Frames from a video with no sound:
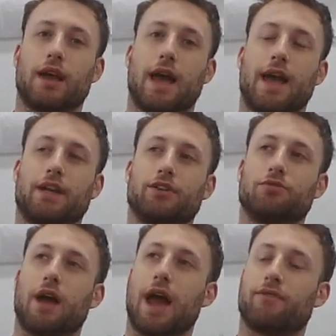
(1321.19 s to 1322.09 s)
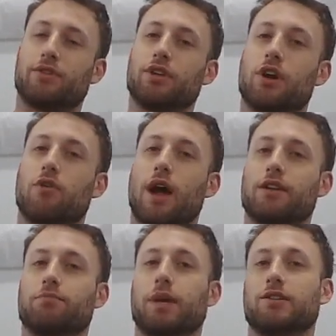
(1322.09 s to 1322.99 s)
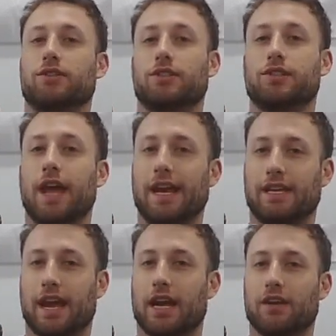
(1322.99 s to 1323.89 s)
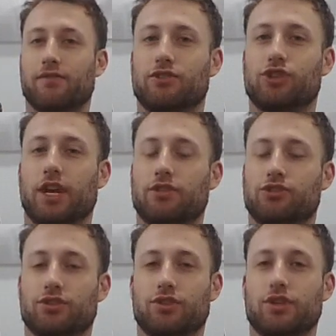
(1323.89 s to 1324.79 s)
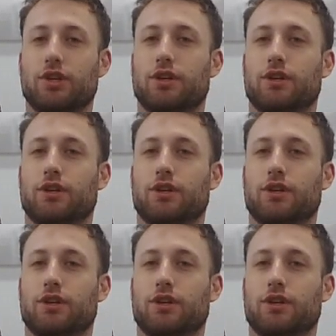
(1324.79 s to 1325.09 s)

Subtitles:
and you have to know how to basically take care changes